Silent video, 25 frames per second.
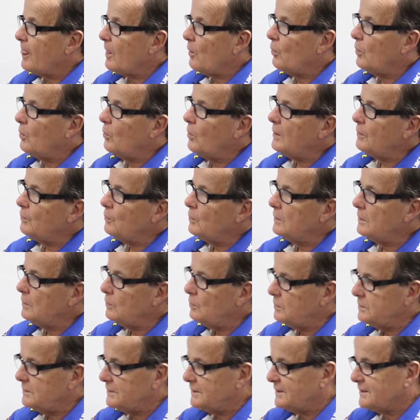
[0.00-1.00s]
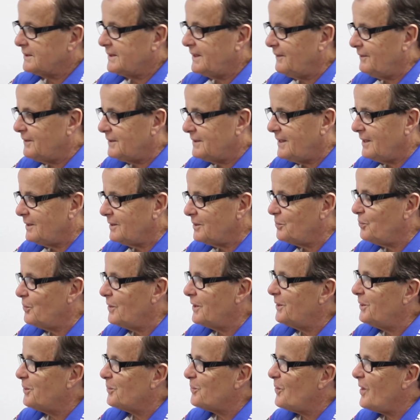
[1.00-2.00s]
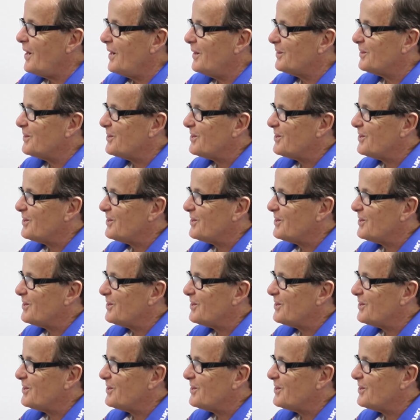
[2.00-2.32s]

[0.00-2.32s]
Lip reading: Well, tell us one of your wilder